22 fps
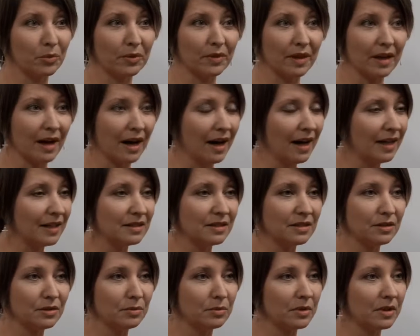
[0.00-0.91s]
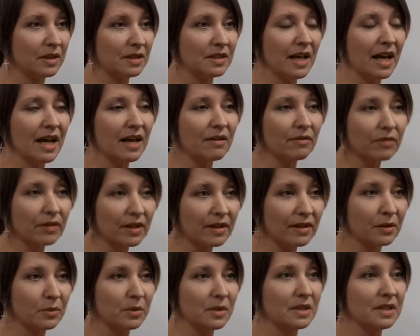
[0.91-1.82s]
with God, too, because
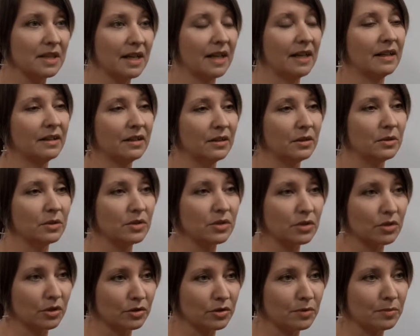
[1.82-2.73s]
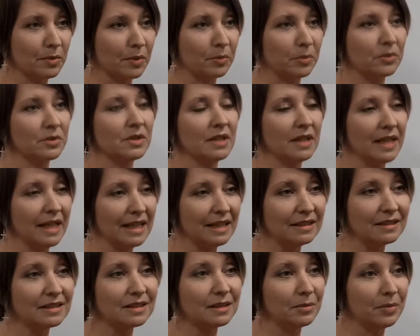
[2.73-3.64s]
everything we say and do as church members
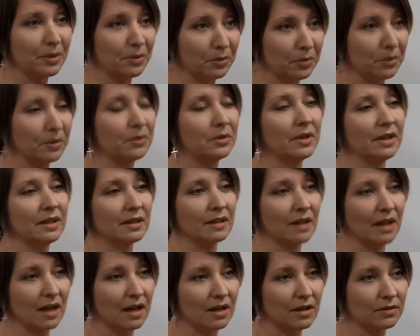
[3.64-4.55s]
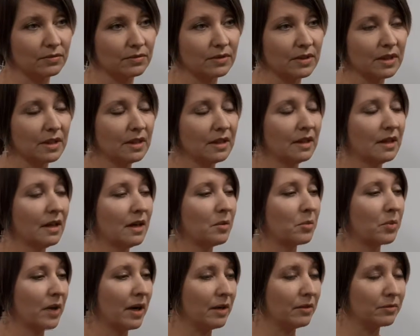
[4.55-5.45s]
needs to be rooted in love.
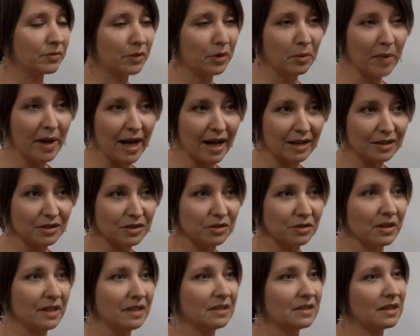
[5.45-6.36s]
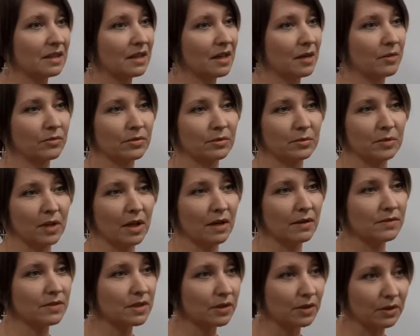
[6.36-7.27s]
Praying for our pastor needs to come from
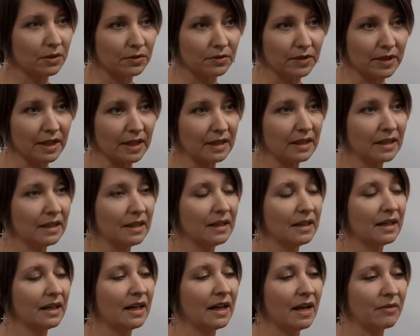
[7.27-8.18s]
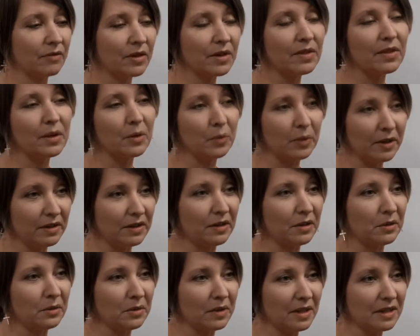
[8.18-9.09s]
love. Serving, everything we
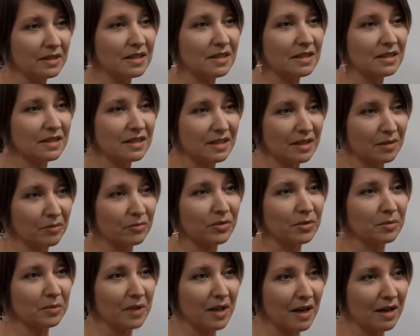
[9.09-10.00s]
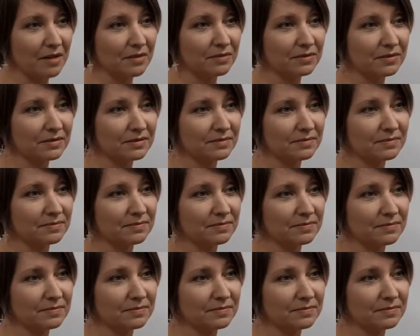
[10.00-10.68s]
do needs to stem from love.